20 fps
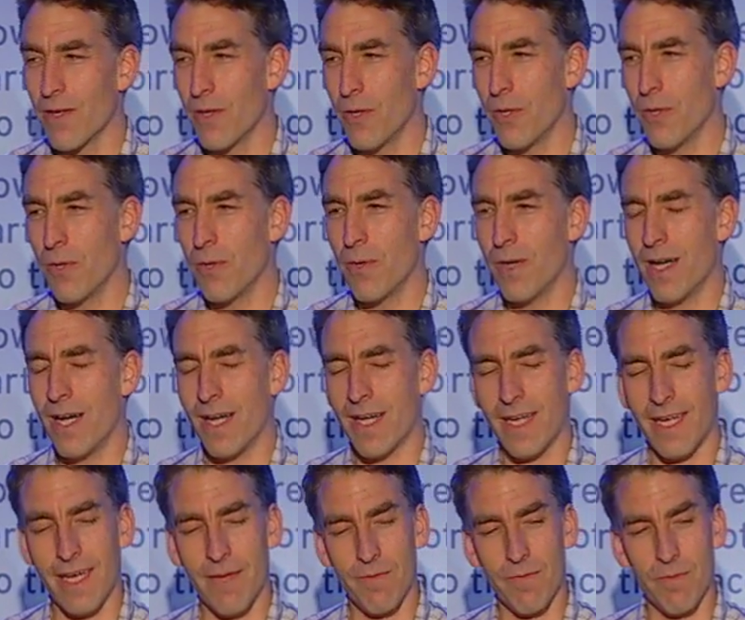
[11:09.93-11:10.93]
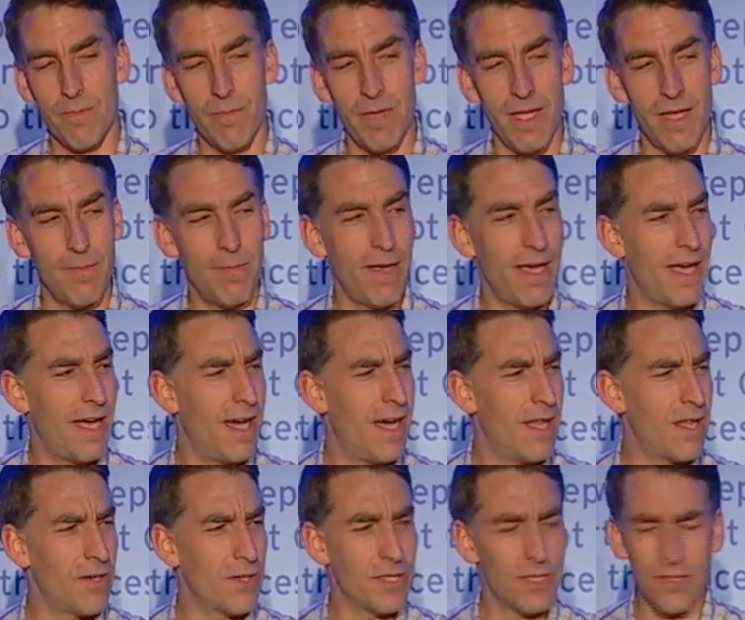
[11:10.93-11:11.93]
who came from
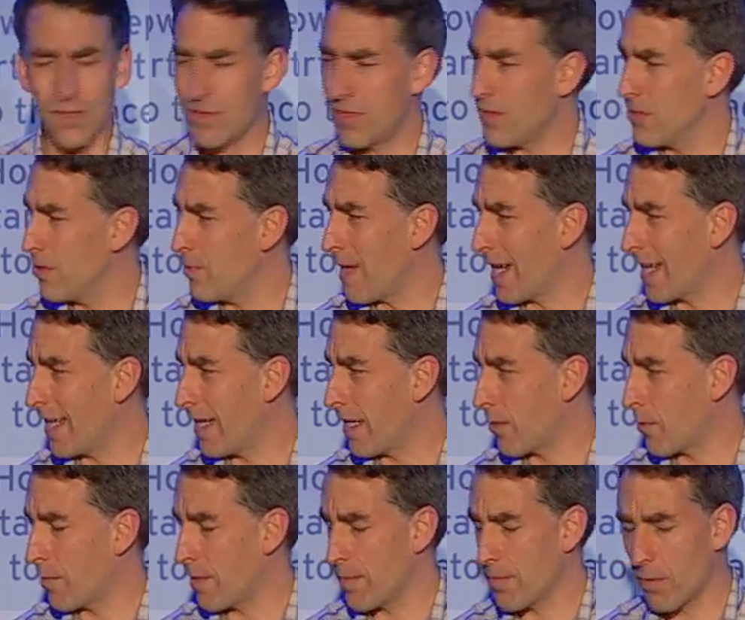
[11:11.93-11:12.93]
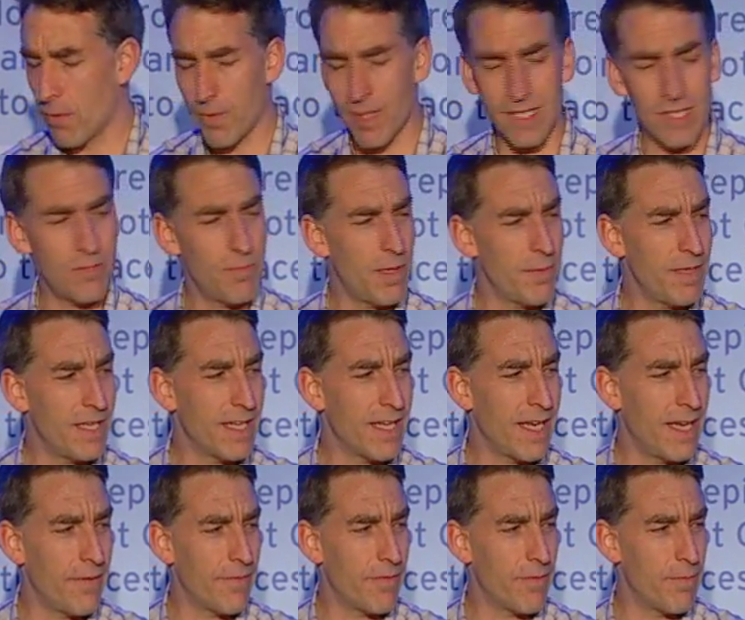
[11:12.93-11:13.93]
PayPal or YouTube, I can't remember which, maybe he
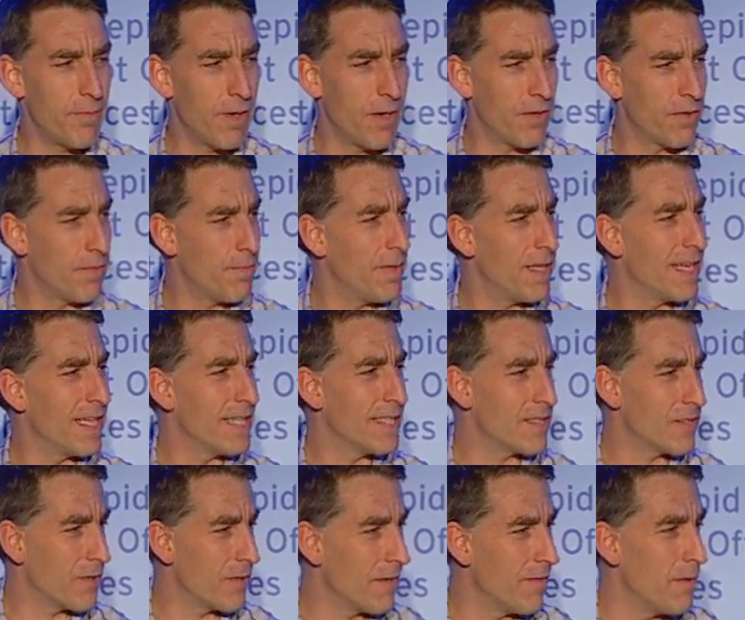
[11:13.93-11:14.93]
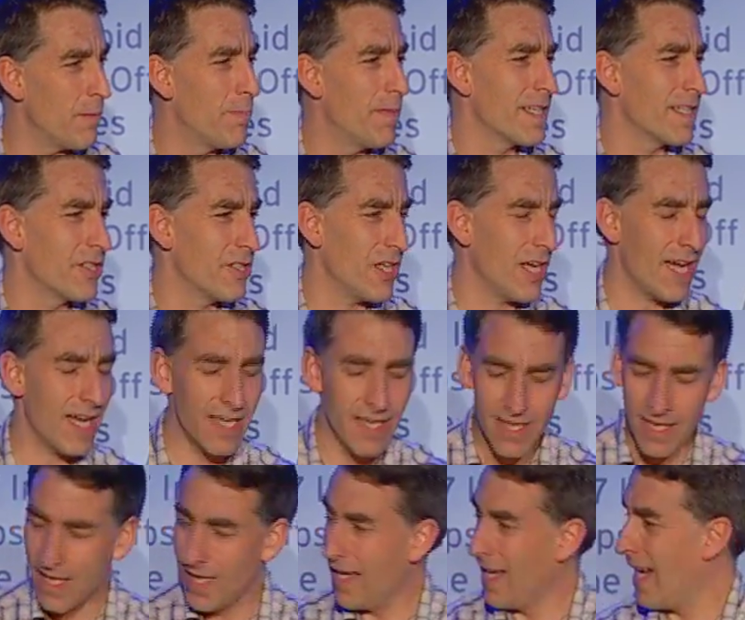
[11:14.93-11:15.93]
came from both, but he's sort of a big shot
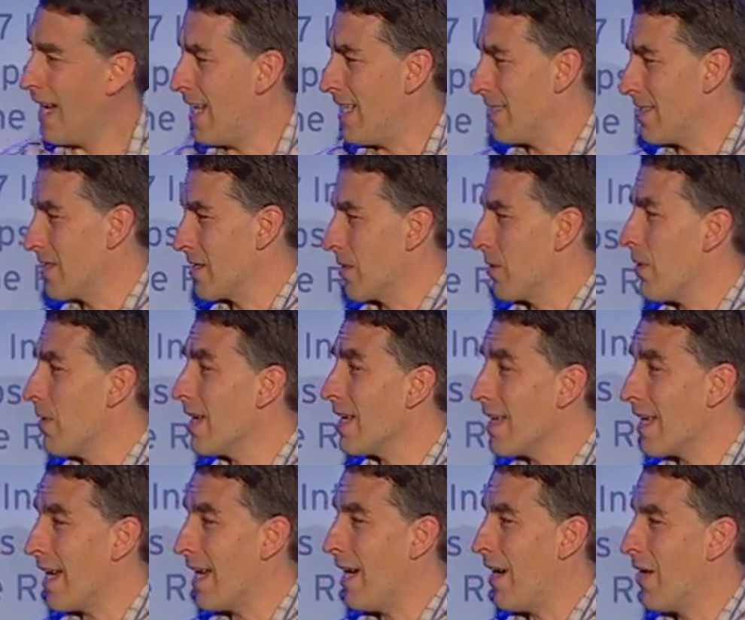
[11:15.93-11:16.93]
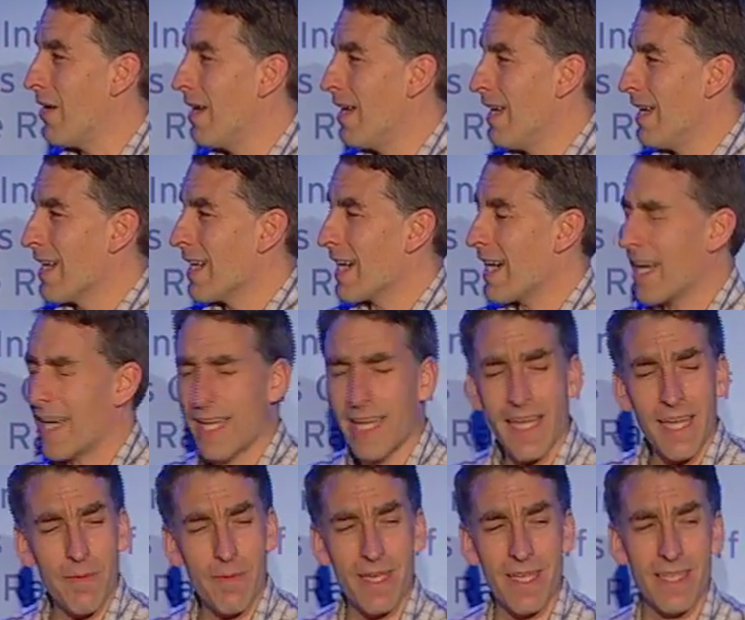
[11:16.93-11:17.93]
at Sequoia now, kind of
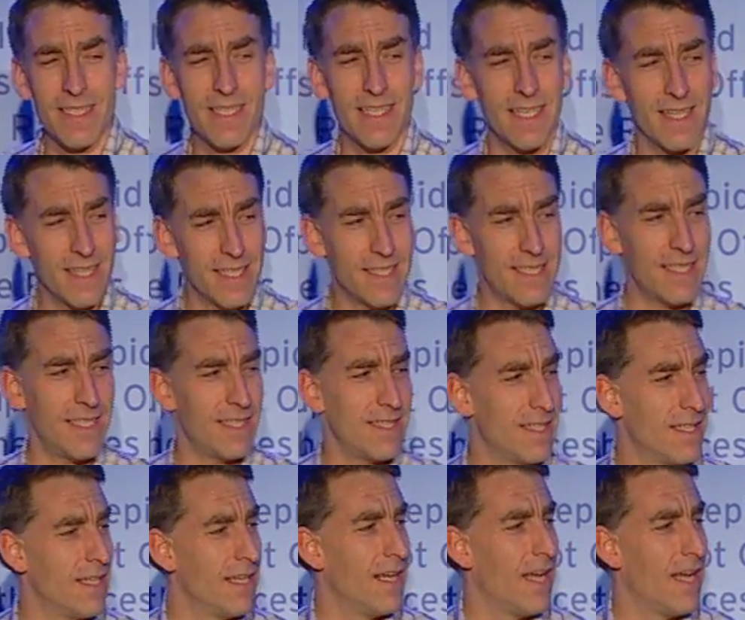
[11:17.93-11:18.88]
came in and said, listen,